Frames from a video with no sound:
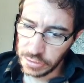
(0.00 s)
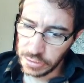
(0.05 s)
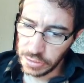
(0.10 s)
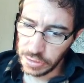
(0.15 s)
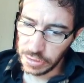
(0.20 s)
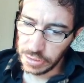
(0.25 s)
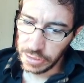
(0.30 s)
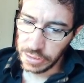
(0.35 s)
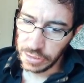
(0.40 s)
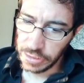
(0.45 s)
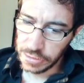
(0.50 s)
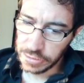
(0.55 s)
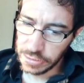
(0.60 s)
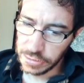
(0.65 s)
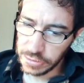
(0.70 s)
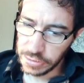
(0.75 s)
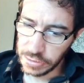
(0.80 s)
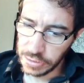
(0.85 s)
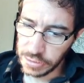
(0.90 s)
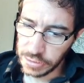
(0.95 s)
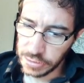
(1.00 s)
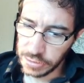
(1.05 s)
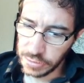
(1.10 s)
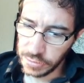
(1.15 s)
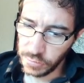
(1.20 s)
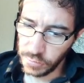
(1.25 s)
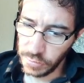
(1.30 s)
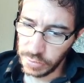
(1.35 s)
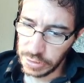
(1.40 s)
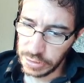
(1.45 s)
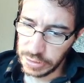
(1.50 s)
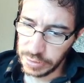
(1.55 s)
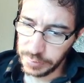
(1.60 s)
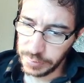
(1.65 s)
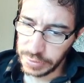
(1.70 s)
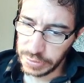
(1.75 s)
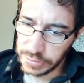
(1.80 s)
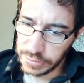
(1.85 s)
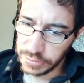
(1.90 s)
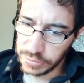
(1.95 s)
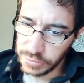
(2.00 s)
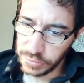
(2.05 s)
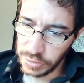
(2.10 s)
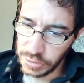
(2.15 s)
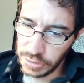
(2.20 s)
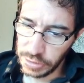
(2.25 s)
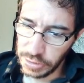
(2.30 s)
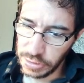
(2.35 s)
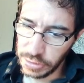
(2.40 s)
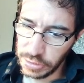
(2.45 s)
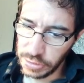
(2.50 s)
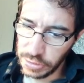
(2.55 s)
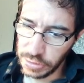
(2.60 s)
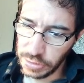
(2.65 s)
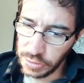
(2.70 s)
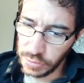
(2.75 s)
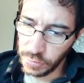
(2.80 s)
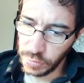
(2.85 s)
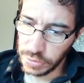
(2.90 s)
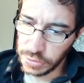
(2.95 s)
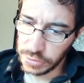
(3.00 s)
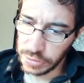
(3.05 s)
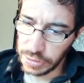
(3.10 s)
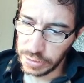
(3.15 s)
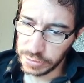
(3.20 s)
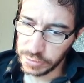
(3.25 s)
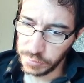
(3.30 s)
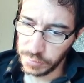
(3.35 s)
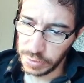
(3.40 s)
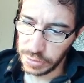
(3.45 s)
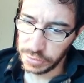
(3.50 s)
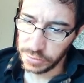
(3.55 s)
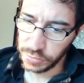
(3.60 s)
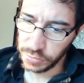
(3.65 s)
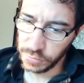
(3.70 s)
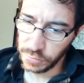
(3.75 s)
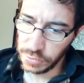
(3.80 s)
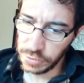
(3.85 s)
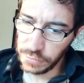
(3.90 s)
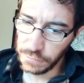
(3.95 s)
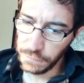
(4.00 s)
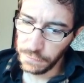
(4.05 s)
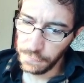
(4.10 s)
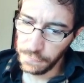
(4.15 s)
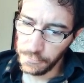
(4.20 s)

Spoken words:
an x such that y plus 3 equals x minus 1.